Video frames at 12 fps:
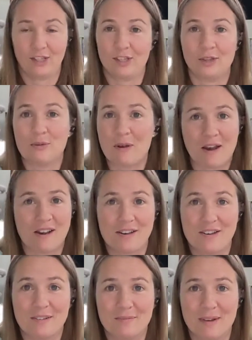You
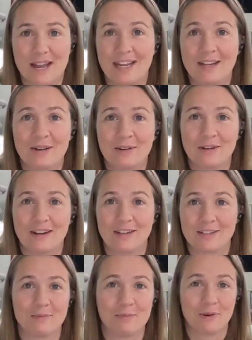all, my
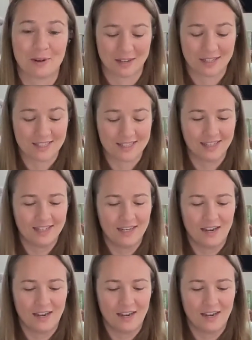co-creator supporters,